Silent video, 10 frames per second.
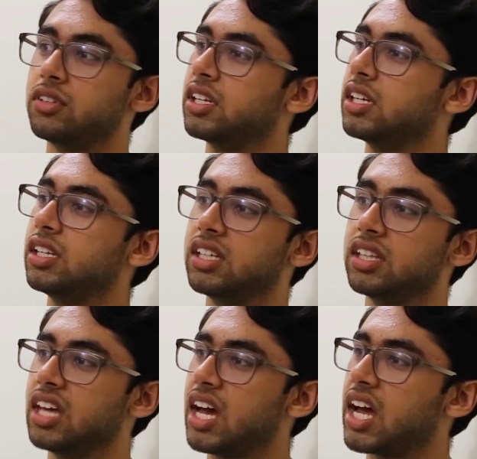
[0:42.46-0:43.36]
he did
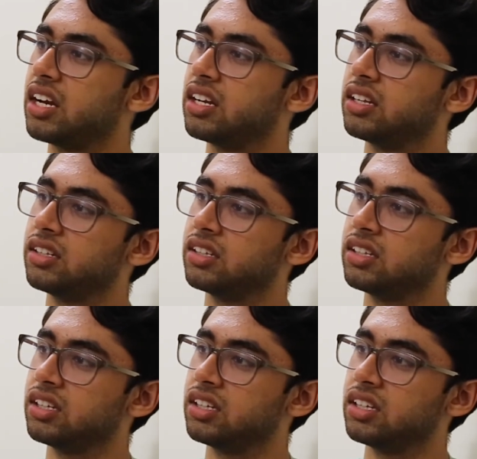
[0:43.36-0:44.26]
that,
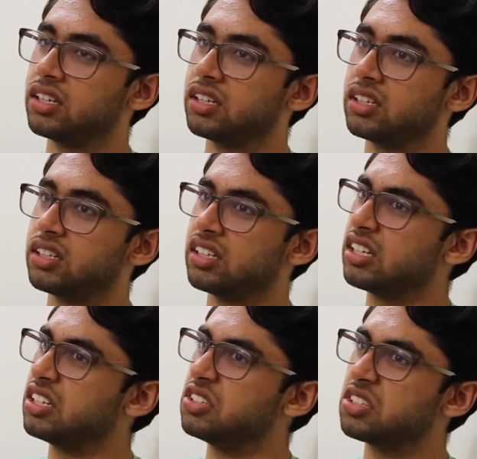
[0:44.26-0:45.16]

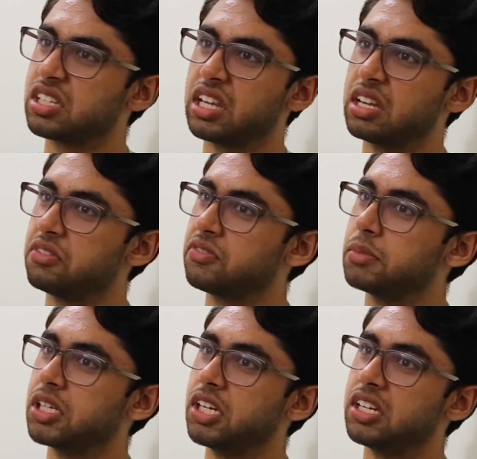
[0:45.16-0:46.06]
he just left me
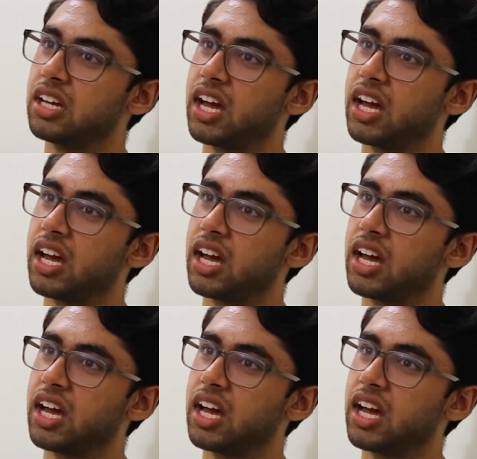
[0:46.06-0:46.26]
to die.